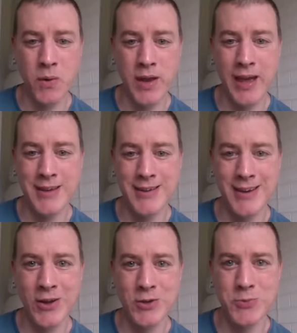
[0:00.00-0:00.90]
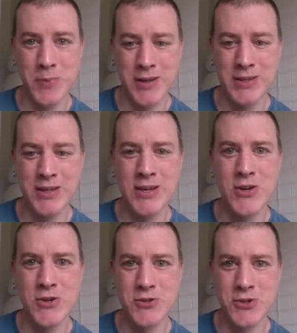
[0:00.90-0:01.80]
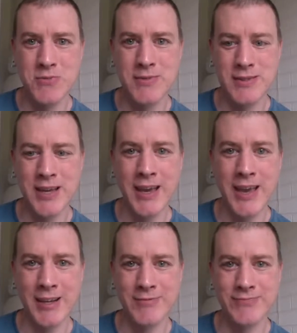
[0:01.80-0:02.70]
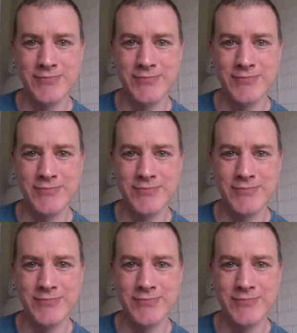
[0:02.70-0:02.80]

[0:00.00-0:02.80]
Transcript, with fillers: weekend, and I'll speak to you soon. Take care.